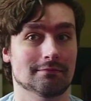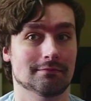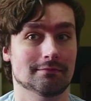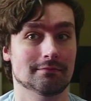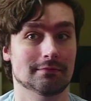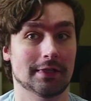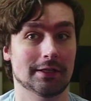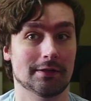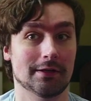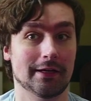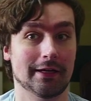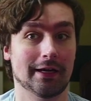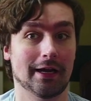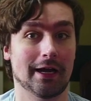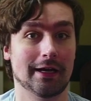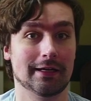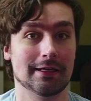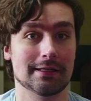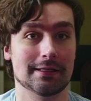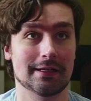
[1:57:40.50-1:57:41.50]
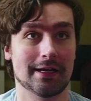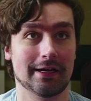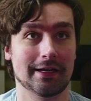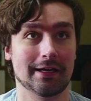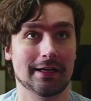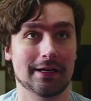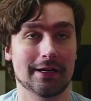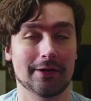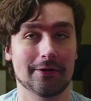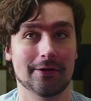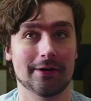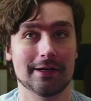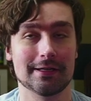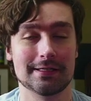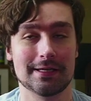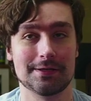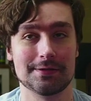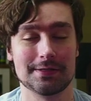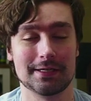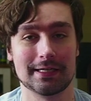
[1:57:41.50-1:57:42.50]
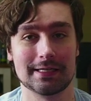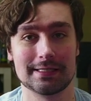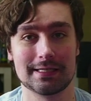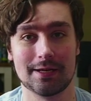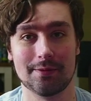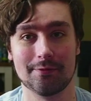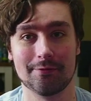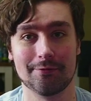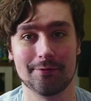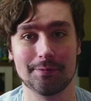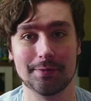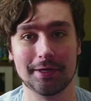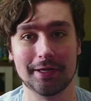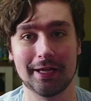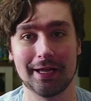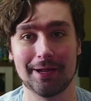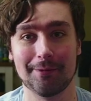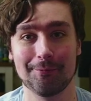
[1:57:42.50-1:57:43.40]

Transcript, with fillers: like I can I can hear it. it. sounds like it's coming from the game.